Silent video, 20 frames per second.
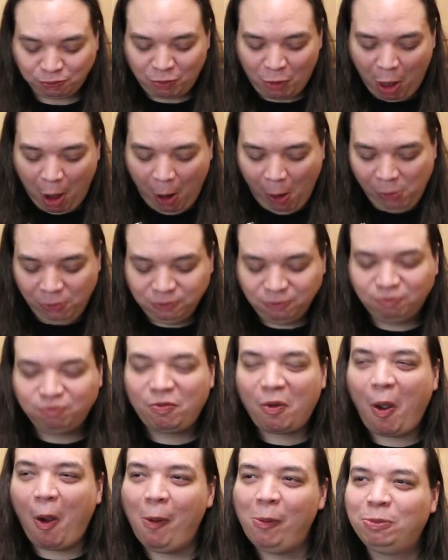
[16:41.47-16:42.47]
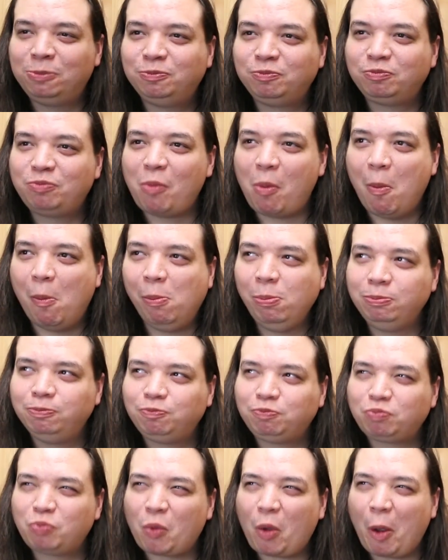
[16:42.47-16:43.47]
it still taste like onion and
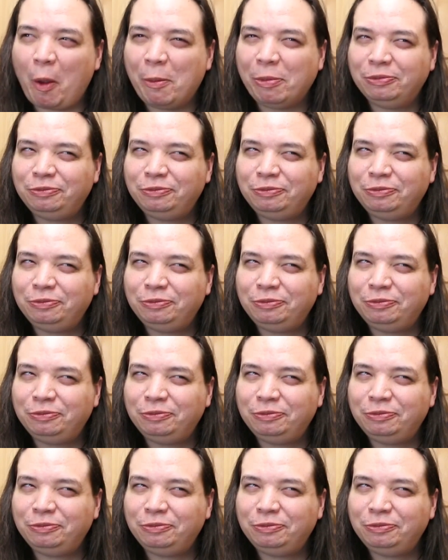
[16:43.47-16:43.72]
orange?